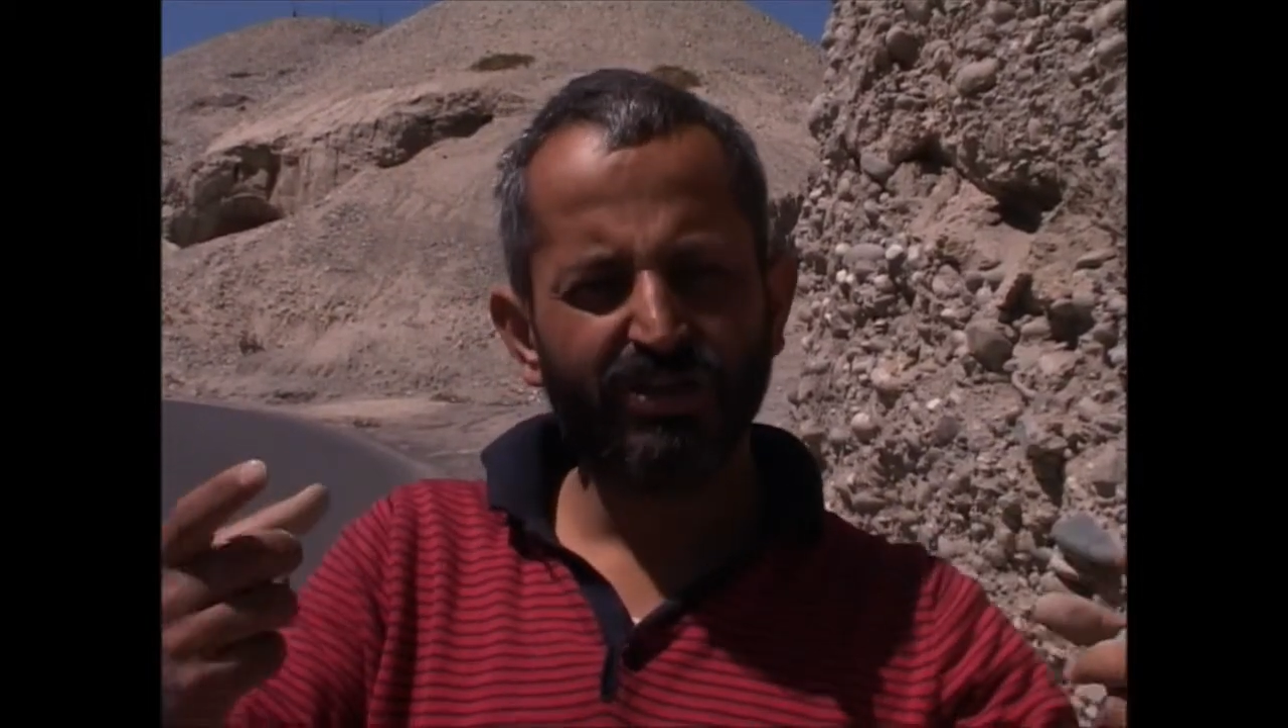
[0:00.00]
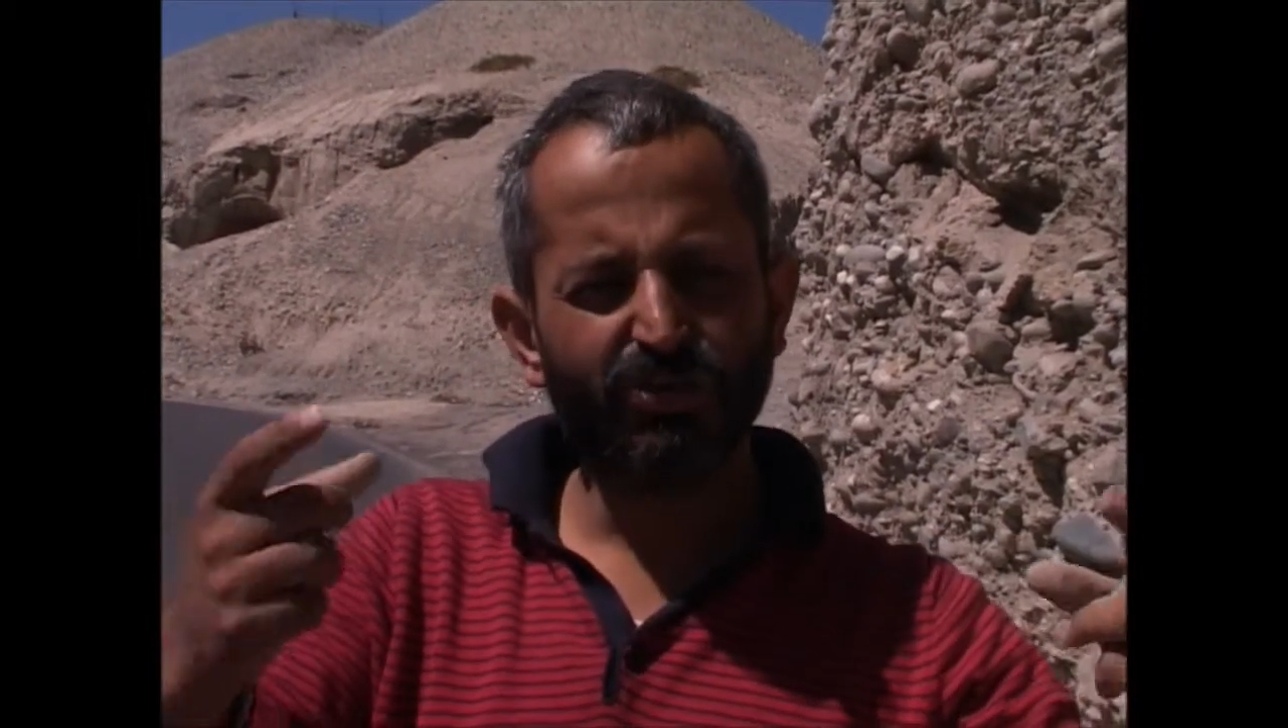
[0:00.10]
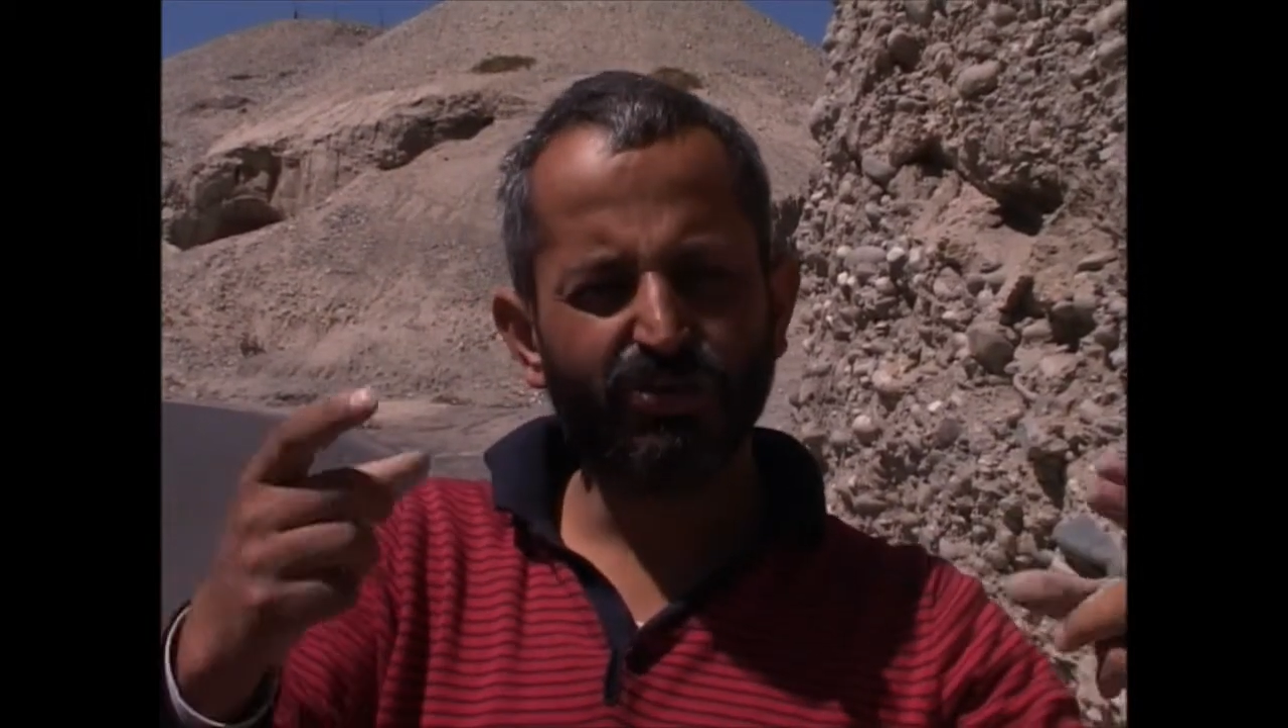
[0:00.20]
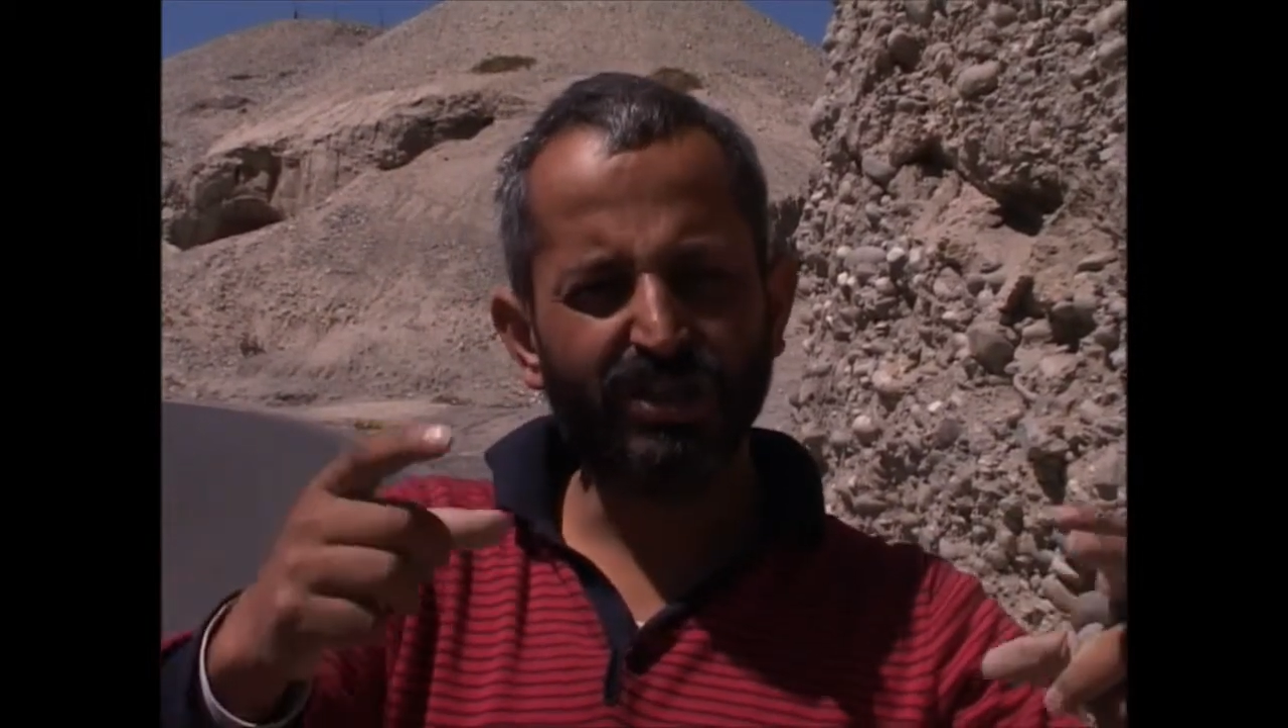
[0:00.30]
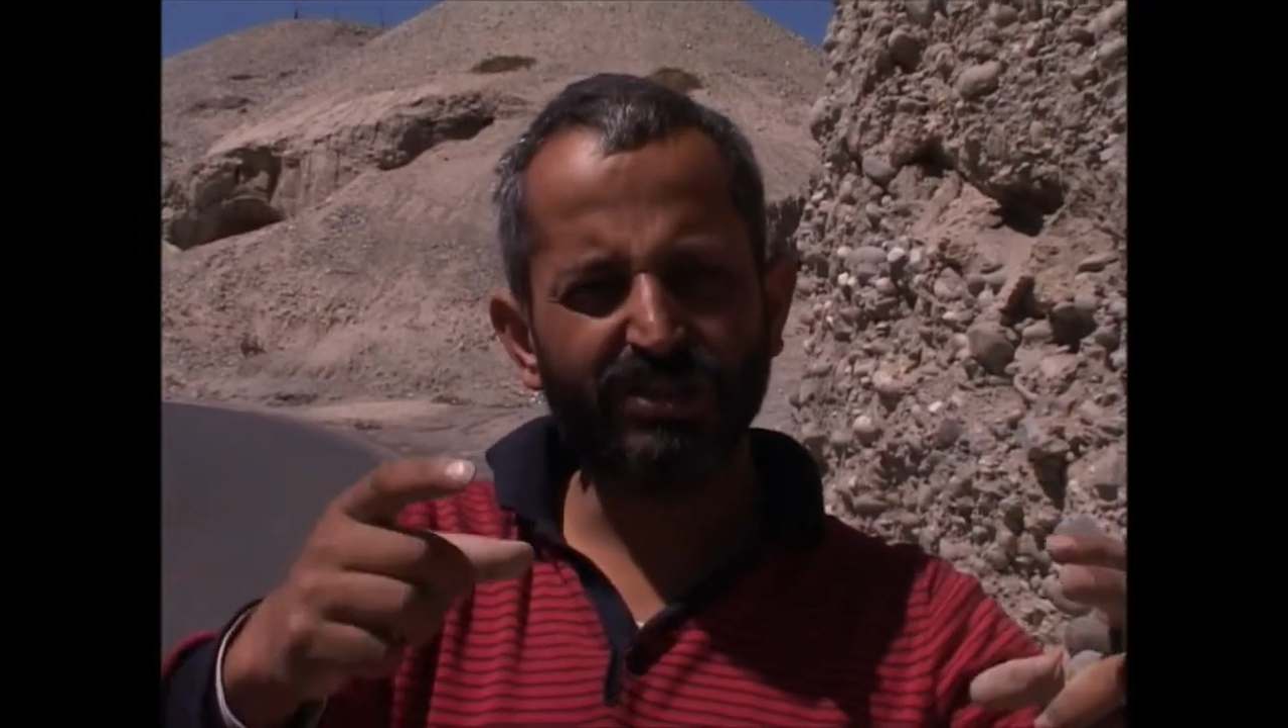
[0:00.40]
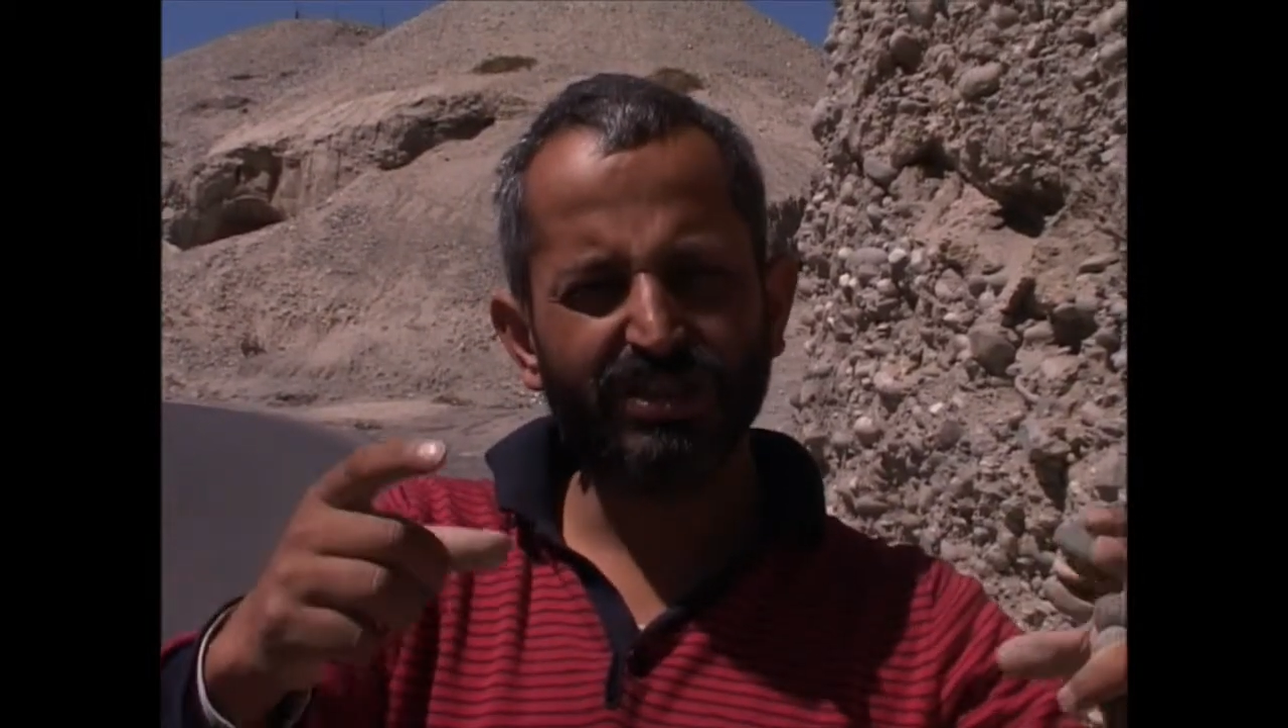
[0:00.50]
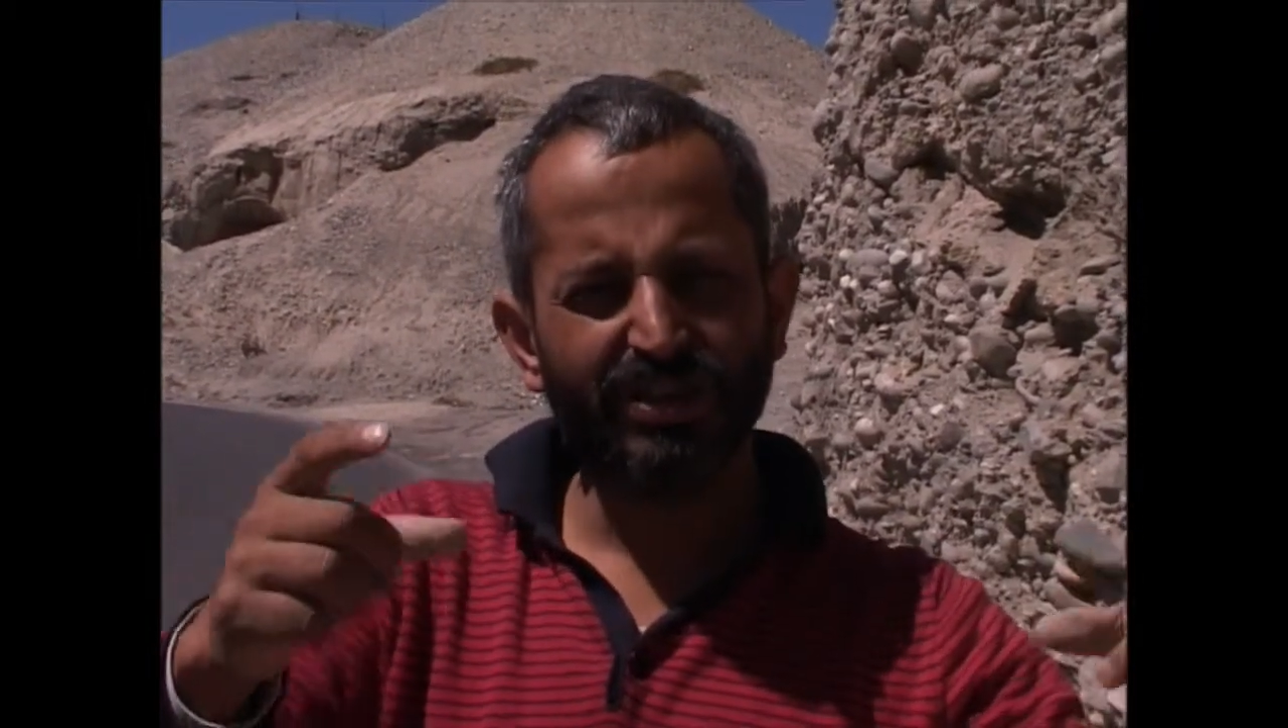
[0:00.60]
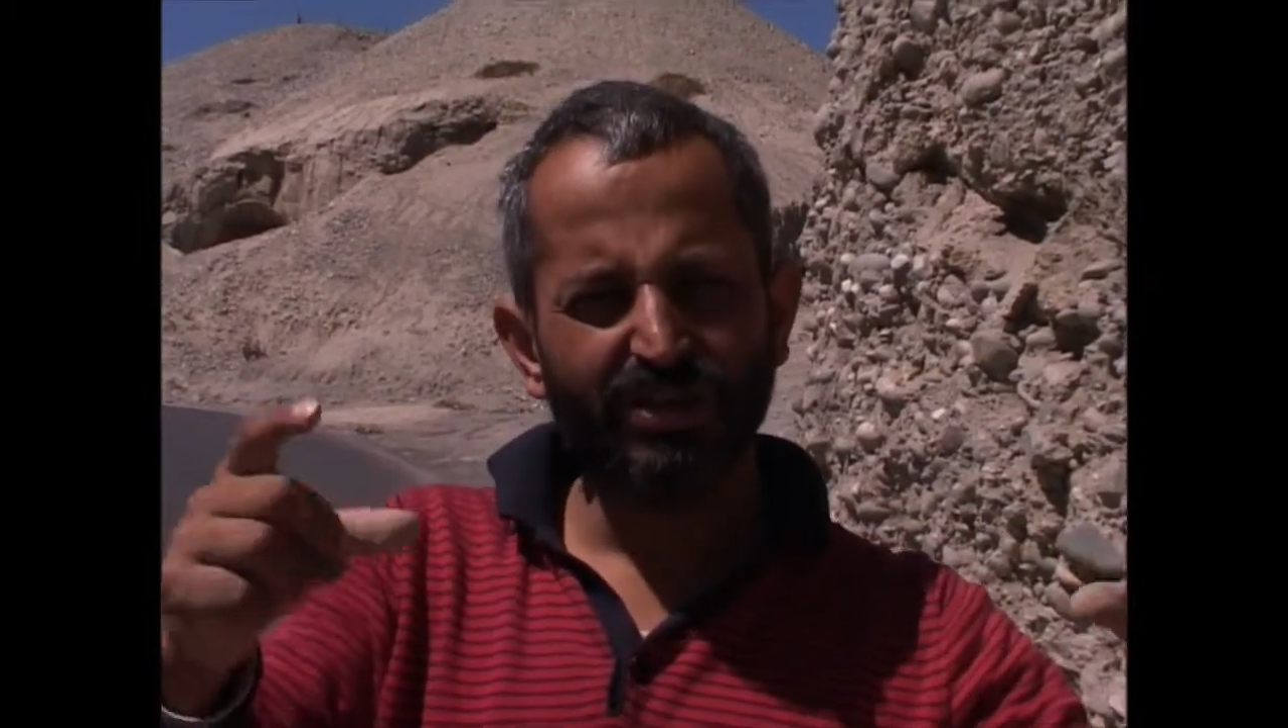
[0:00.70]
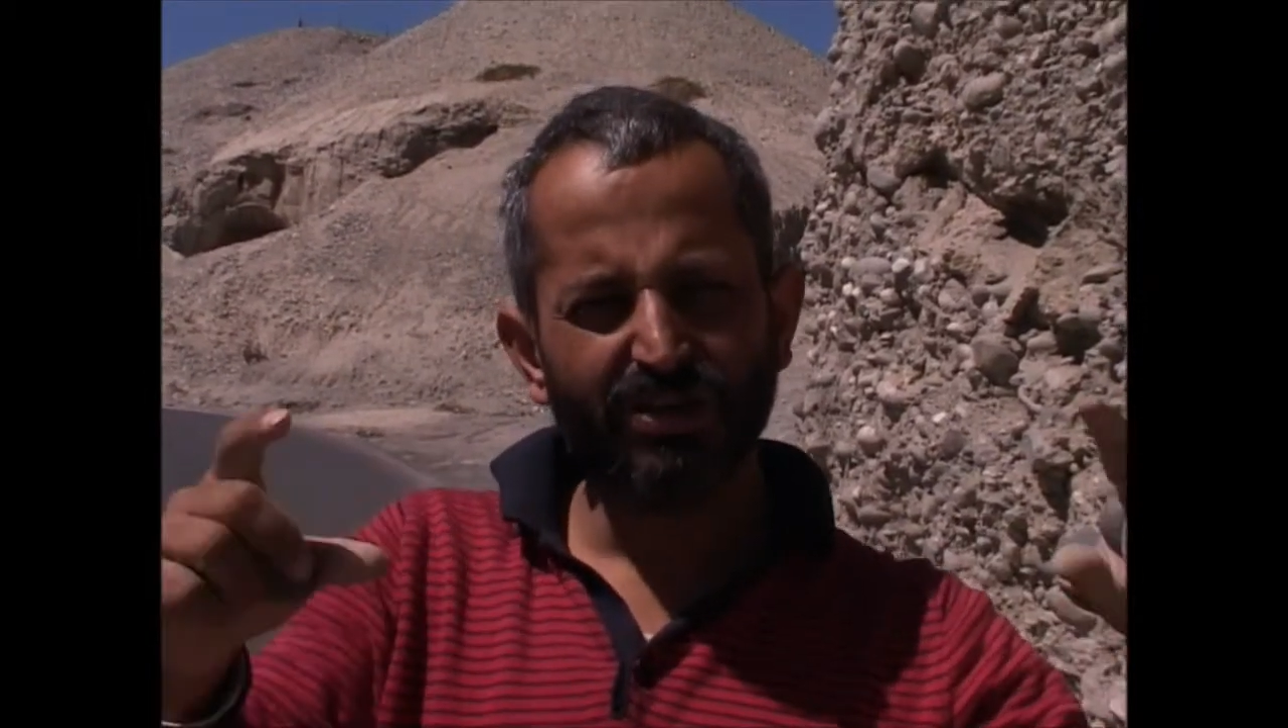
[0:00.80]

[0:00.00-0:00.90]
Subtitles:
to just